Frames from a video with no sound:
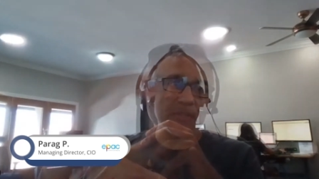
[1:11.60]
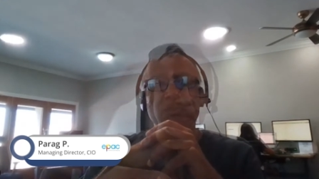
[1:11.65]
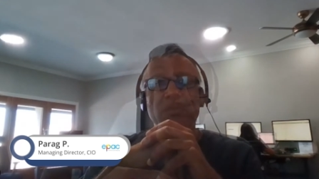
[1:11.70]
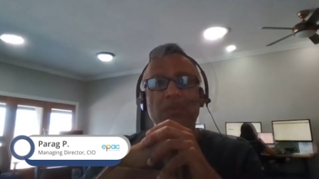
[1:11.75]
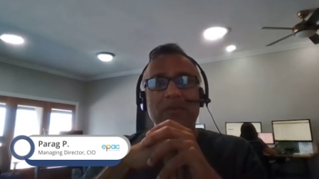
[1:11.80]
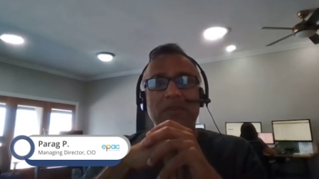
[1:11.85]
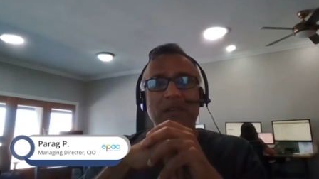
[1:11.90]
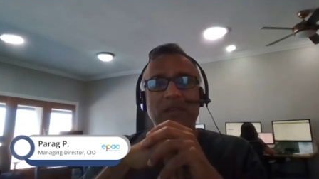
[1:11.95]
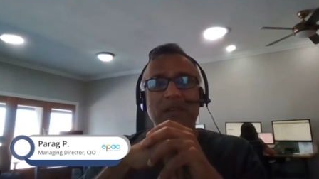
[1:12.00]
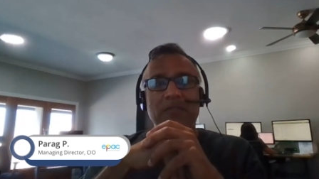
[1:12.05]

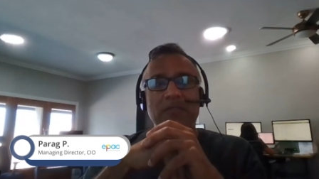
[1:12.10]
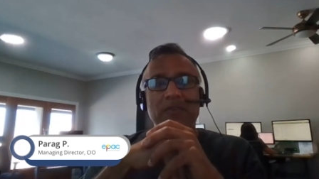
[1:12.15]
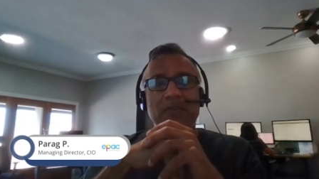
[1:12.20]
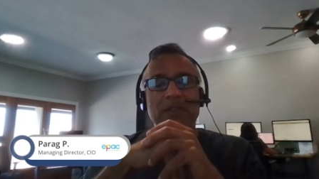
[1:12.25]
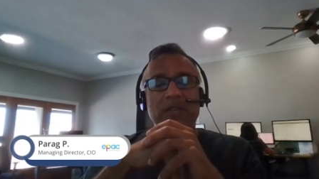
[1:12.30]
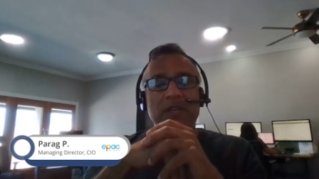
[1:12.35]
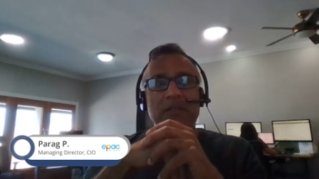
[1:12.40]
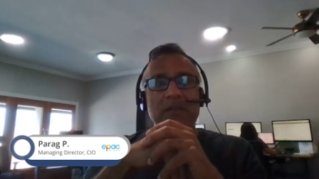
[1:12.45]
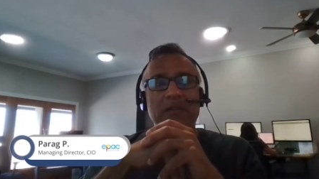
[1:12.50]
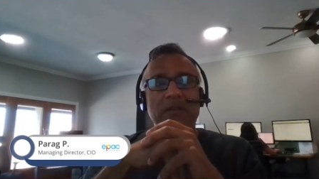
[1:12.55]
Yeah, for
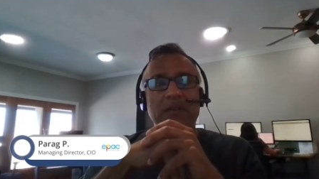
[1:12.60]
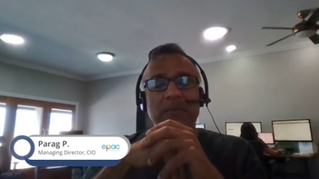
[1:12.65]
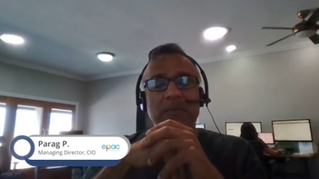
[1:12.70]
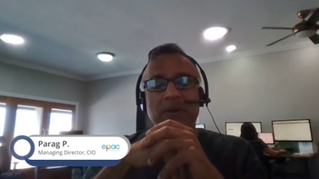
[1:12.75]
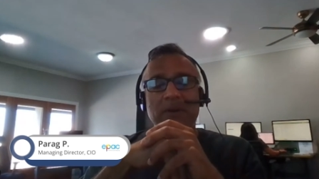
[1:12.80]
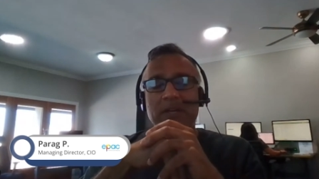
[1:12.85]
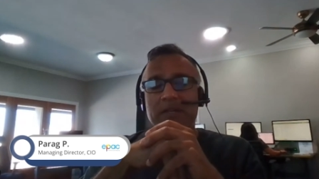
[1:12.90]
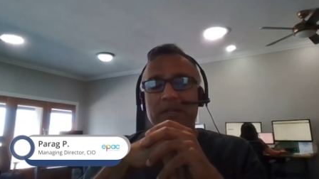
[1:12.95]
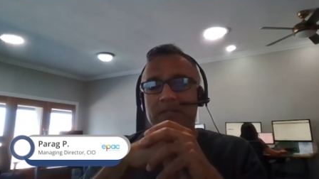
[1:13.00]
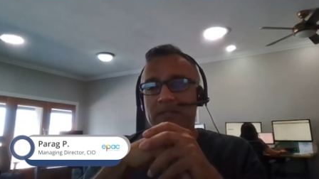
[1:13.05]
the other
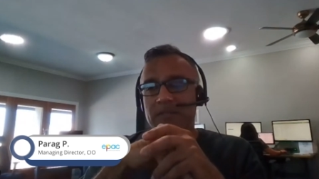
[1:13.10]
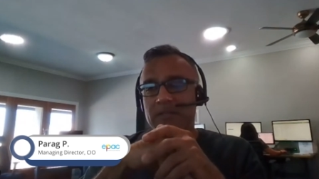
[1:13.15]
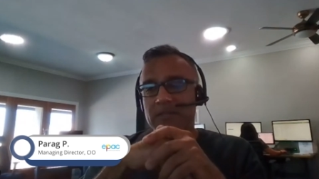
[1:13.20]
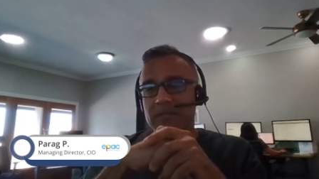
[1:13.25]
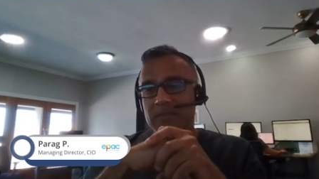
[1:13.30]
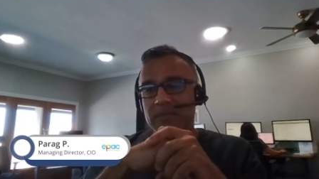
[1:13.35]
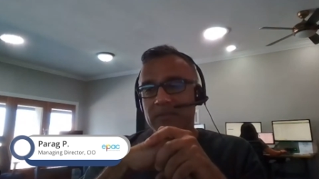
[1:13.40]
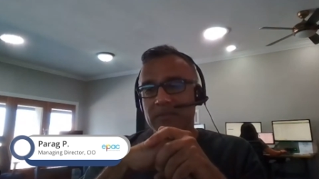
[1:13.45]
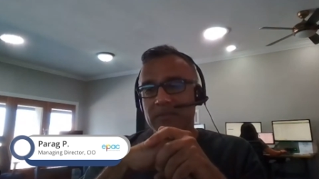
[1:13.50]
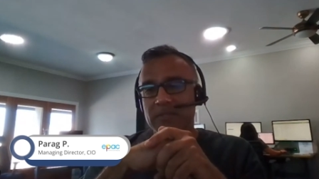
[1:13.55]
MIS
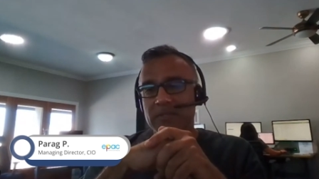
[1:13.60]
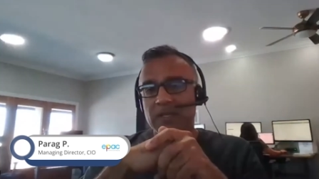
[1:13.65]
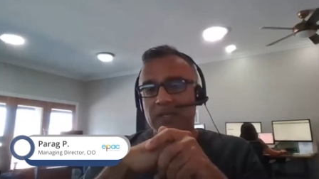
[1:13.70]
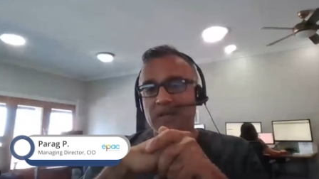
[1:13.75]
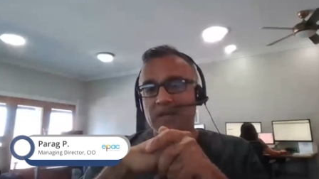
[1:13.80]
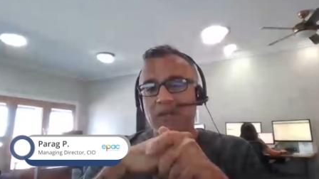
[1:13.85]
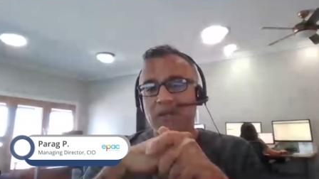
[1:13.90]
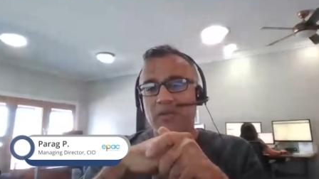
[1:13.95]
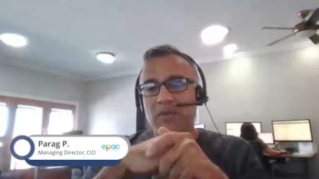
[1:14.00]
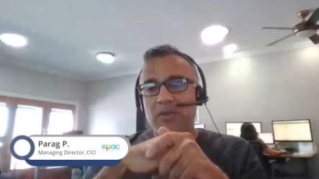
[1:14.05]
systems that
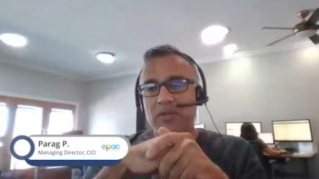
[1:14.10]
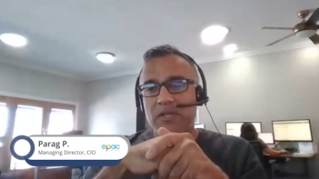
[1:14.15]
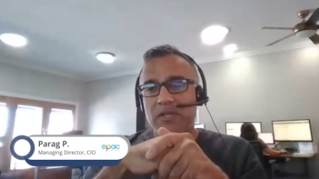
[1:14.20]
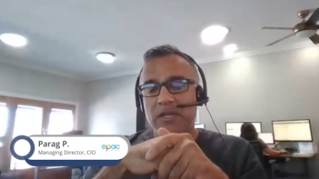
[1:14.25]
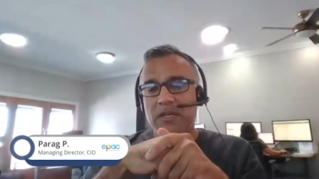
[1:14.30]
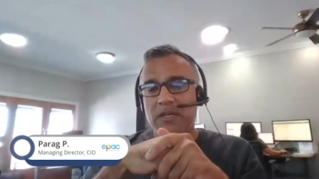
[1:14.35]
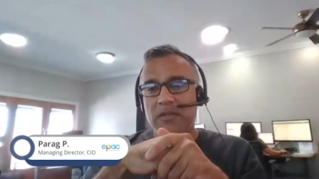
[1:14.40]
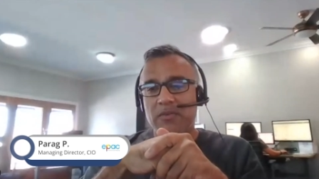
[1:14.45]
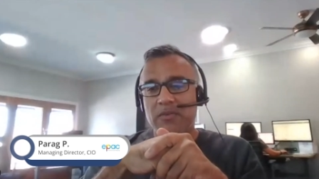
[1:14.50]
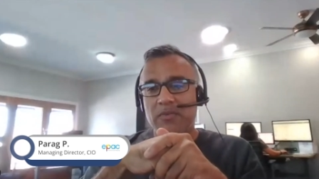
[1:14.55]
I looked
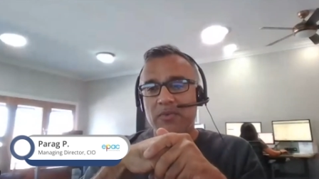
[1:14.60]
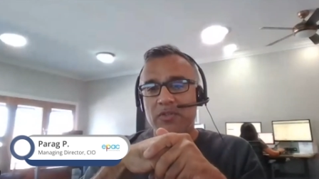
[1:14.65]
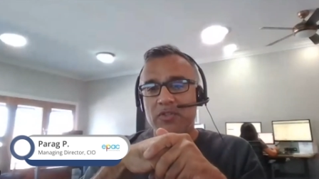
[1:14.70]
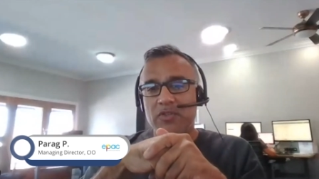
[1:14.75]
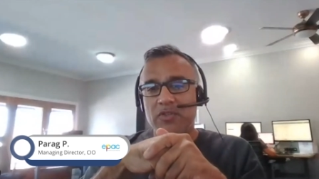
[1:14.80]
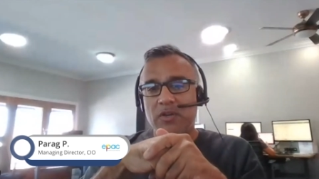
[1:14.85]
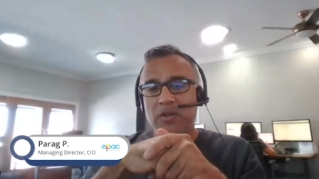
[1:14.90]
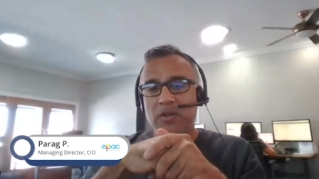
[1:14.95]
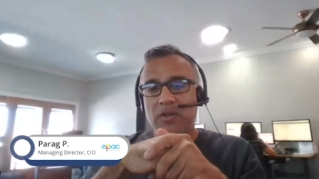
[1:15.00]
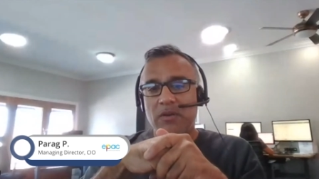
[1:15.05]
at, which
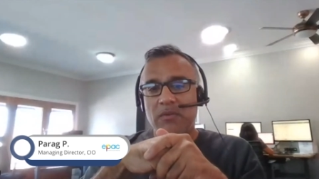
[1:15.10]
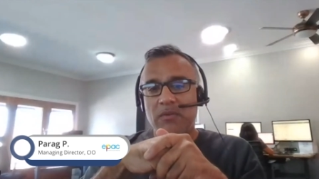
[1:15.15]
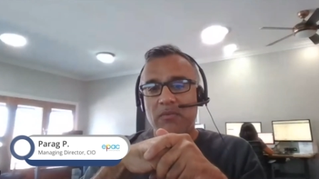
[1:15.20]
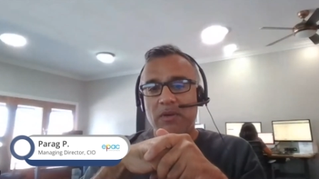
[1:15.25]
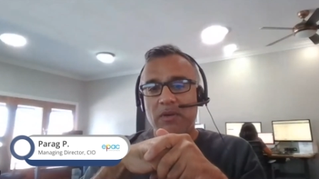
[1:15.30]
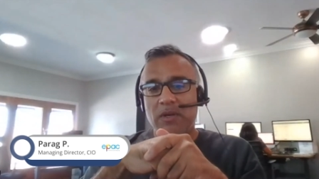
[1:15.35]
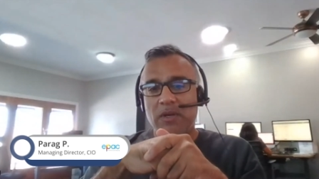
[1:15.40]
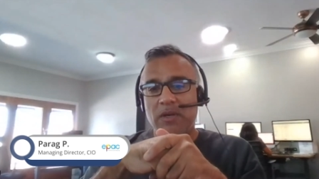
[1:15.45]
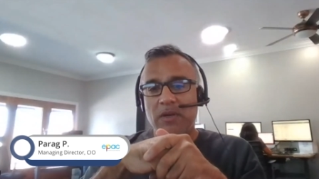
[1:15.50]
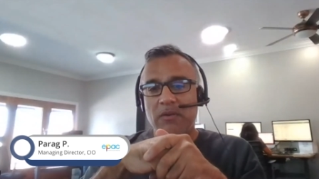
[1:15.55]

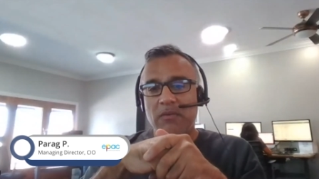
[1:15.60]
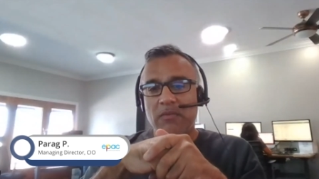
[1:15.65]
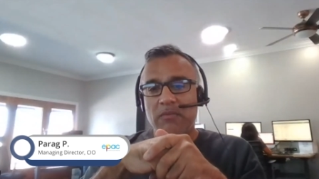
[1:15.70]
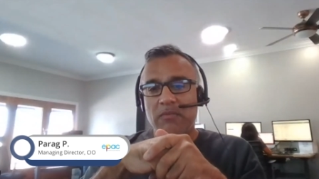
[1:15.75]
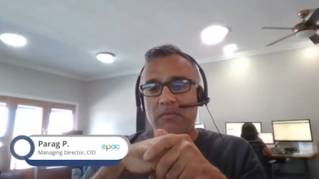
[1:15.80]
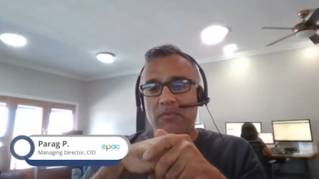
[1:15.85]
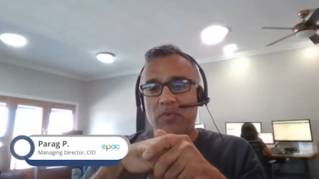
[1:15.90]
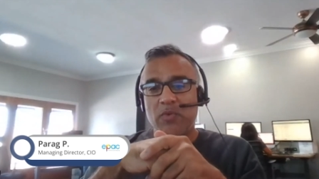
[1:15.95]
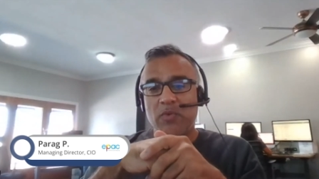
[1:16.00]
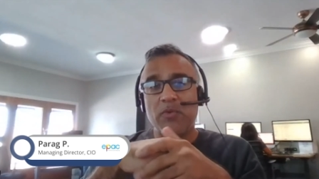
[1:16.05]

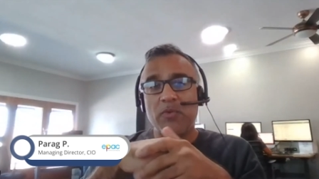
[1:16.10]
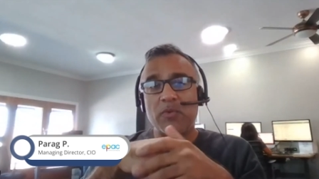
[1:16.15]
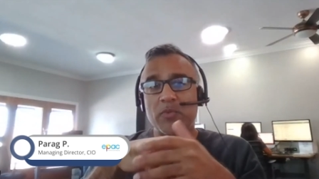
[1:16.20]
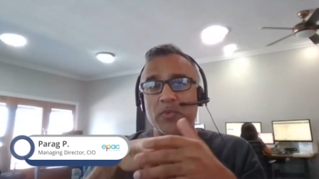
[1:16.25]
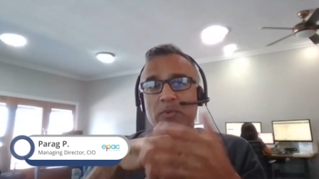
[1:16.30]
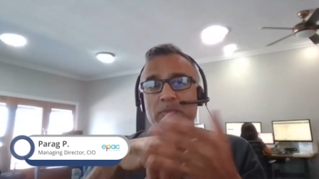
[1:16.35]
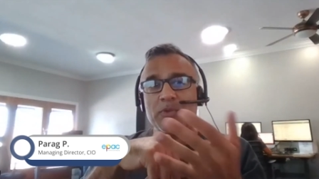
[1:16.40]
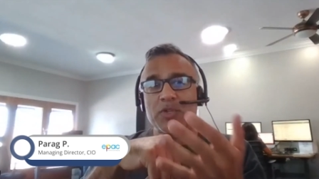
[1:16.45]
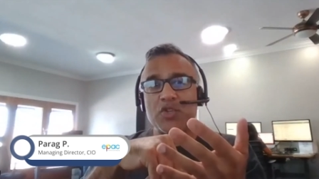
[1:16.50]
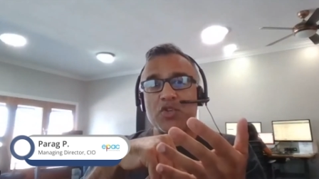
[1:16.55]

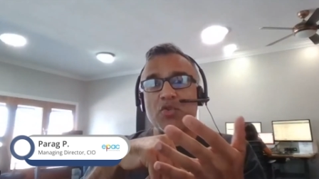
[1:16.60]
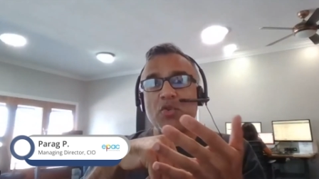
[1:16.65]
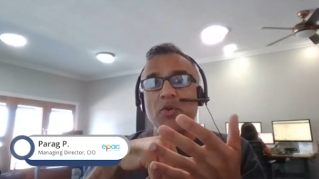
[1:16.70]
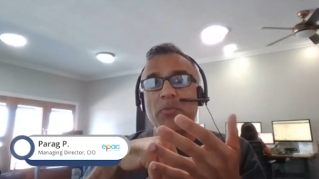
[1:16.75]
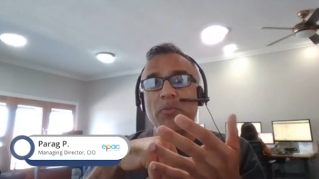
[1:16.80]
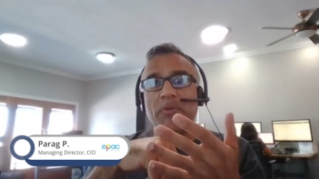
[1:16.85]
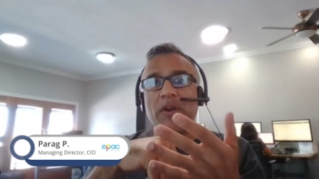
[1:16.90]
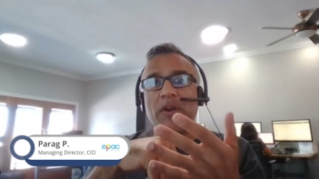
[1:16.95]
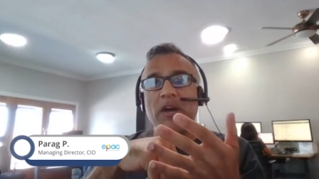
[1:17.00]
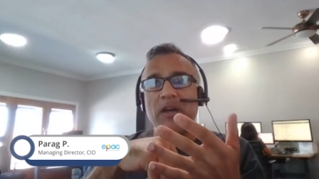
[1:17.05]
were mature
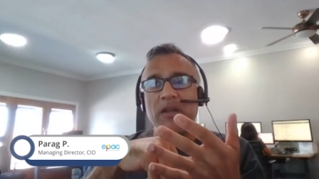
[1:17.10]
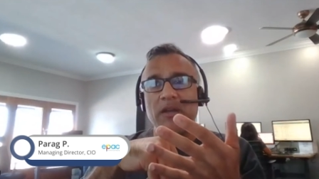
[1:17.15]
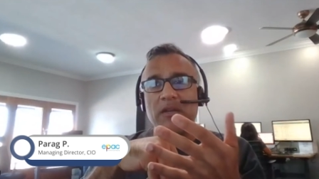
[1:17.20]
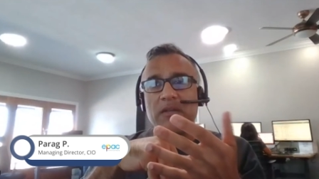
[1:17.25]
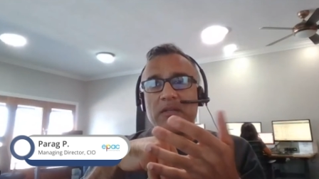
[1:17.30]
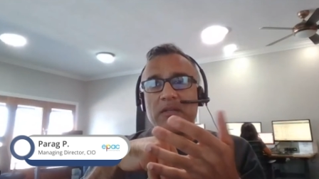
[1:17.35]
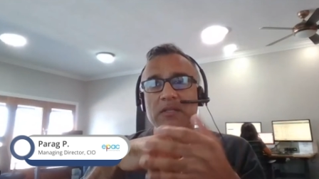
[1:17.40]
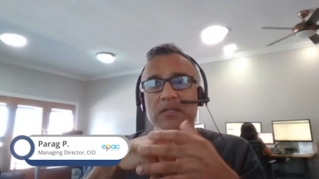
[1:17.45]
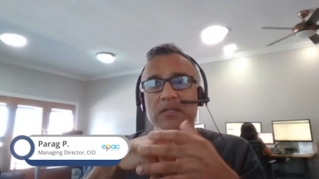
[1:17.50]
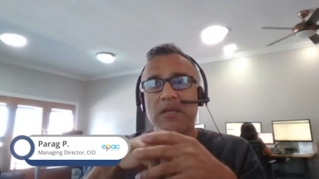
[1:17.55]

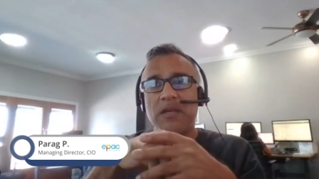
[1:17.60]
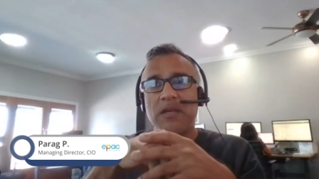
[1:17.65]
products,